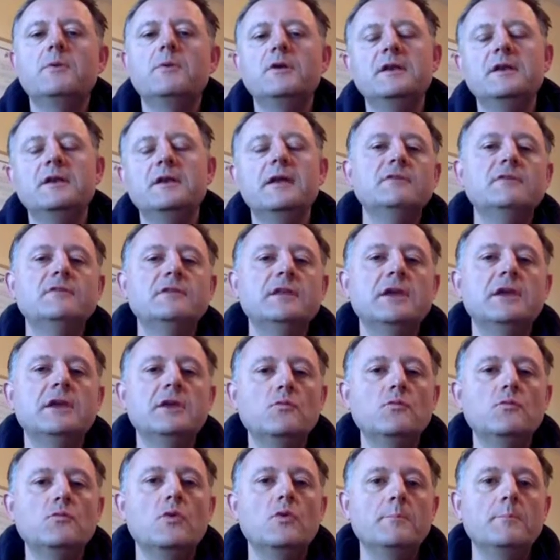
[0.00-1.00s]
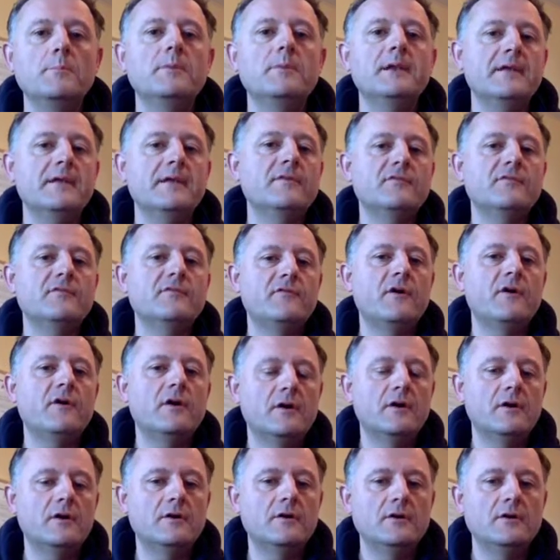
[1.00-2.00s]
everything in one place
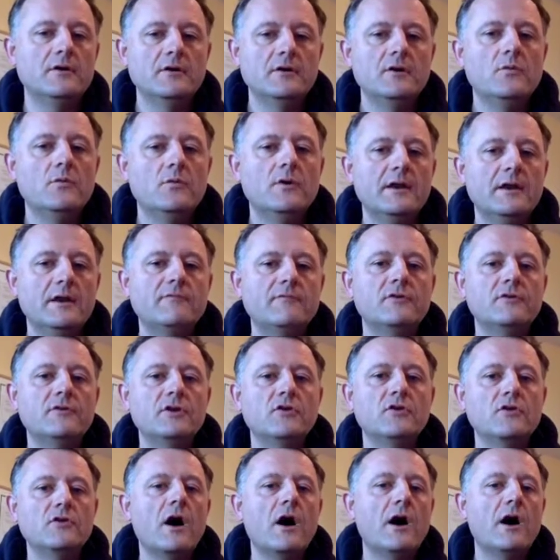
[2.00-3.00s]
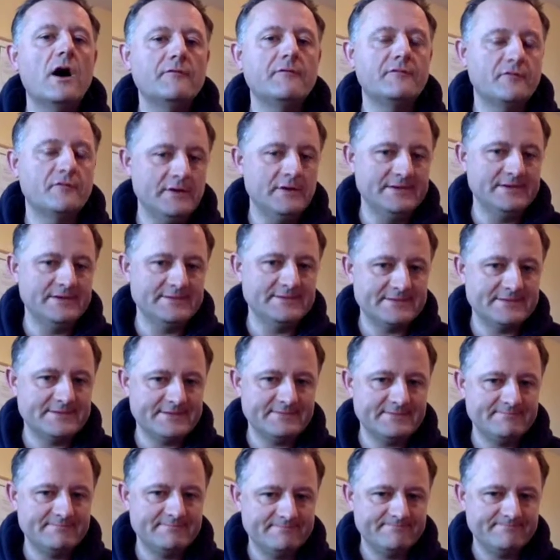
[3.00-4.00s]
for whatever your offer
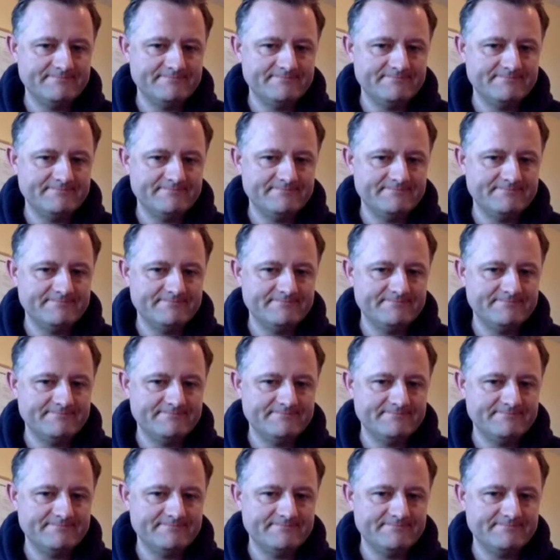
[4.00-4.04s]
is.